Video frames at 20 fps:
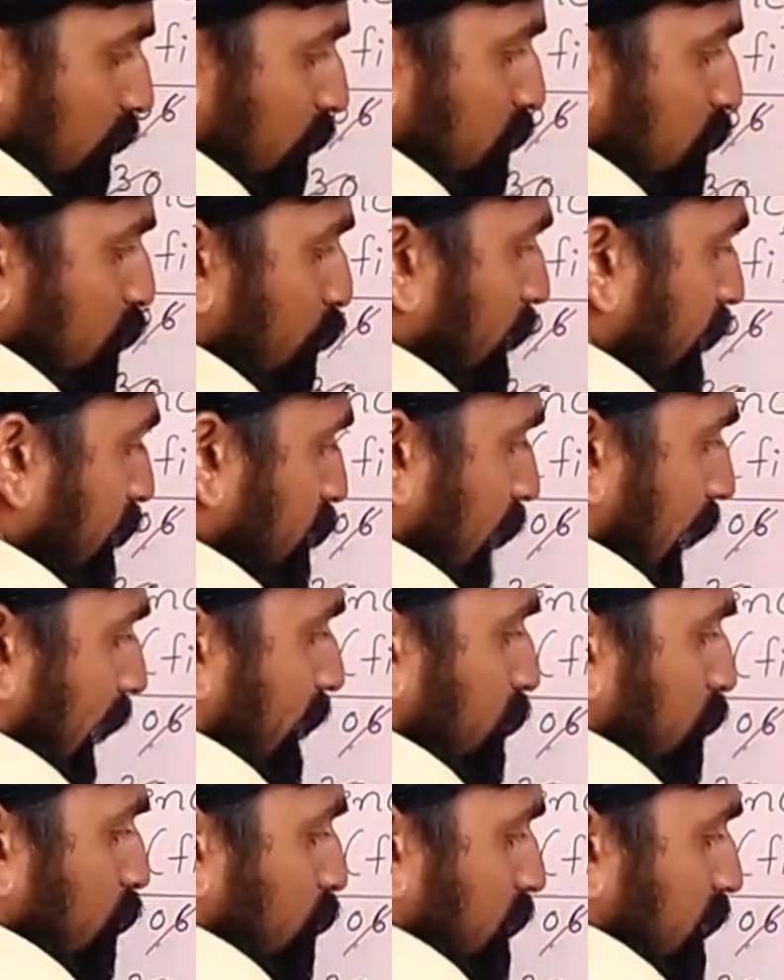So why
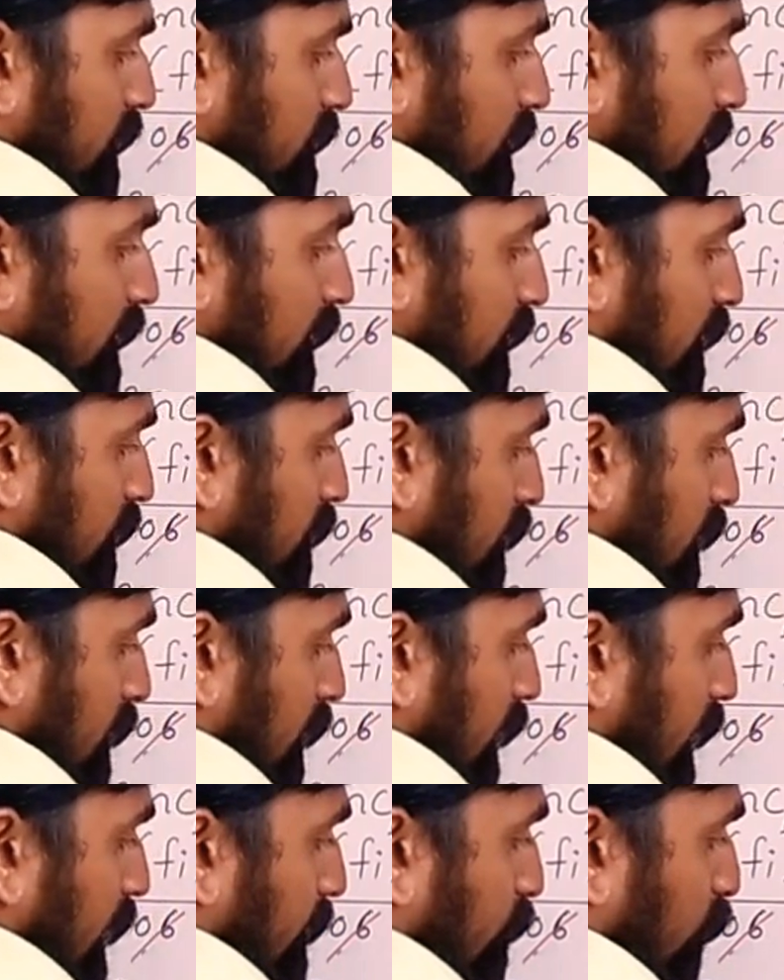I chosen here
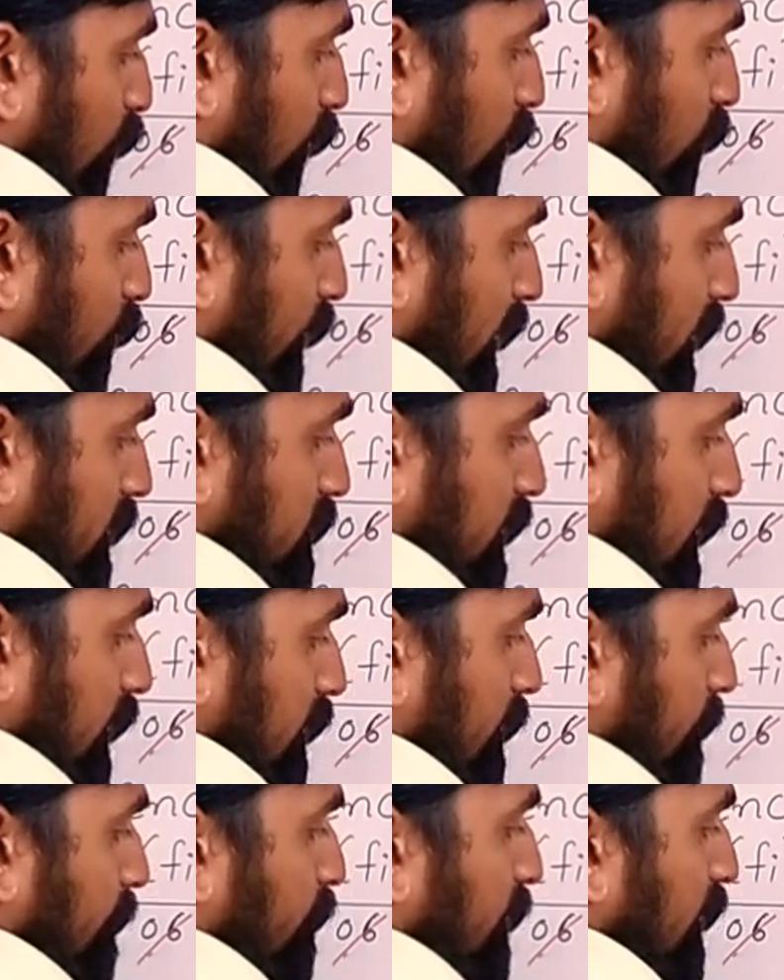8.5 is a